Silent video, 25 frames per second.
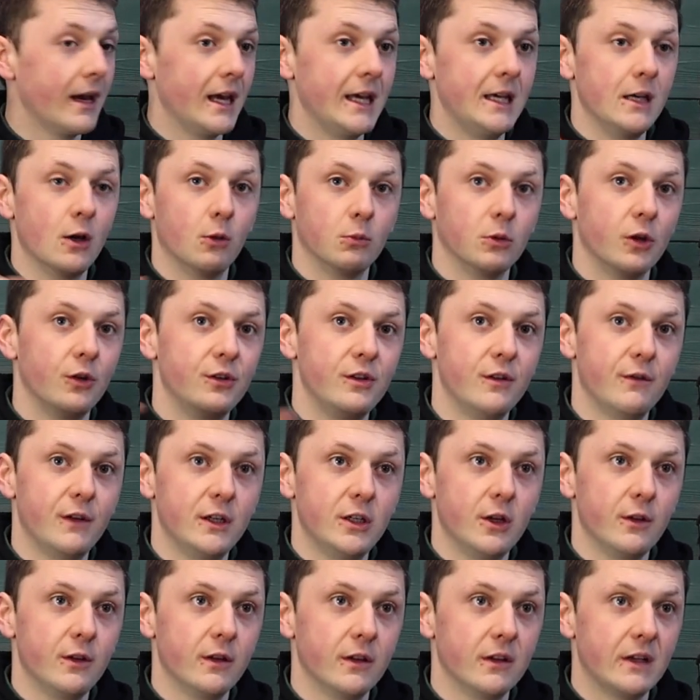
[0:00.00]
He uploaded a
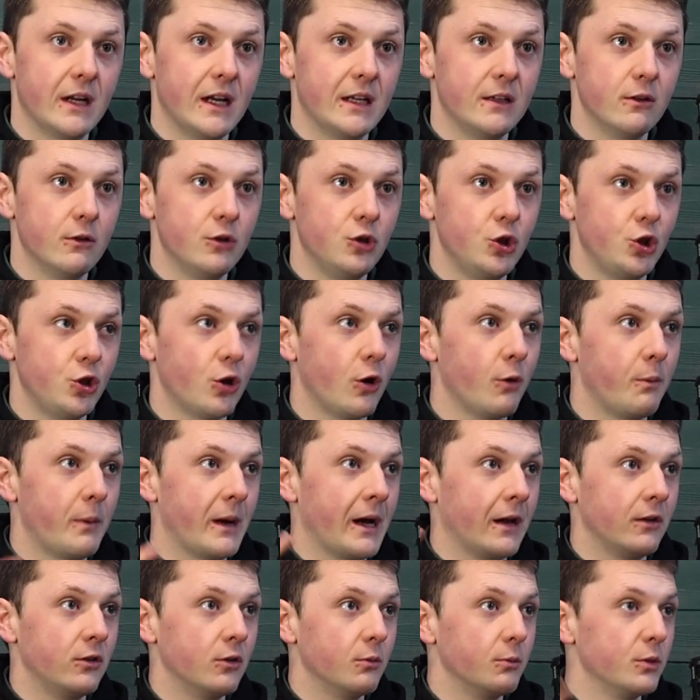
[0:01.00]
video the other day doing
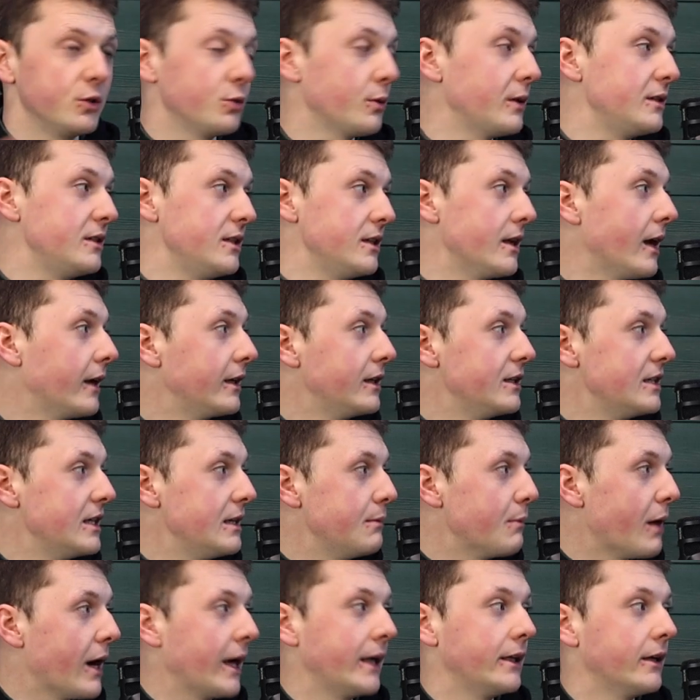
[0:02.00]
Chopin number 29 in
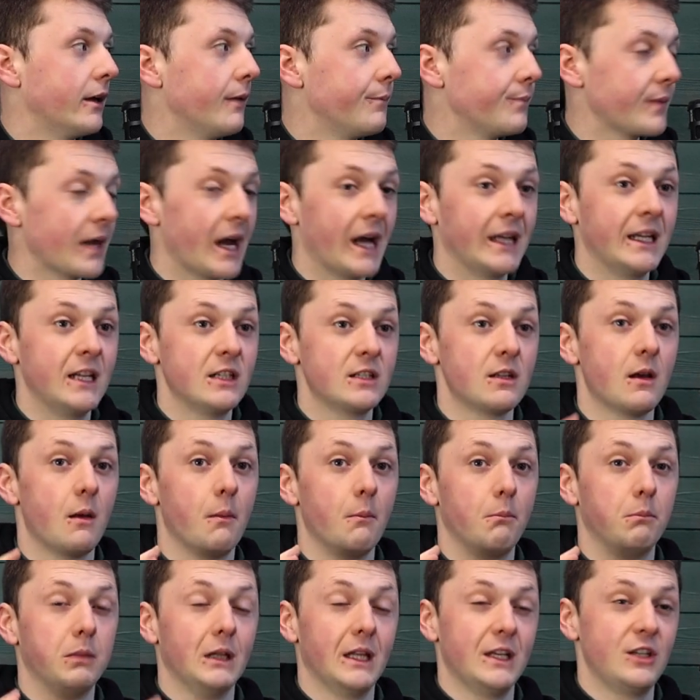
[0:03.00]
D minor, and it's
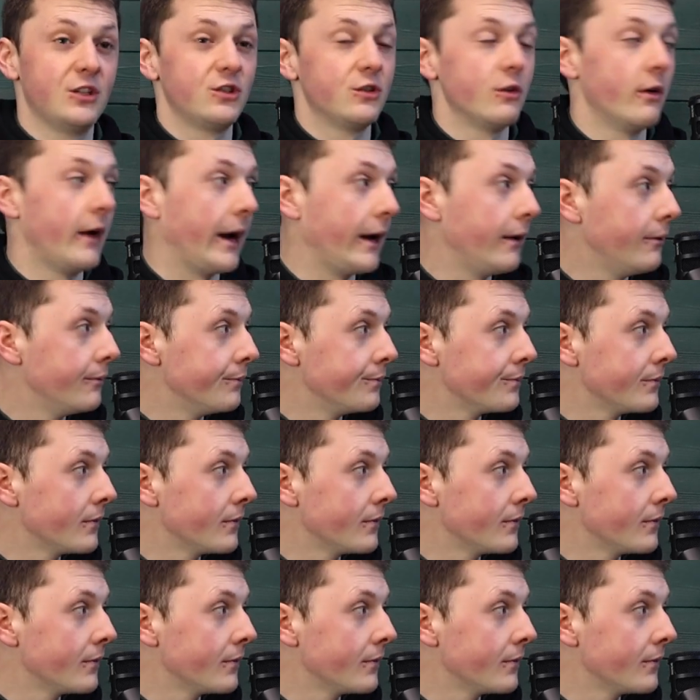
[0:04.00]
blistering.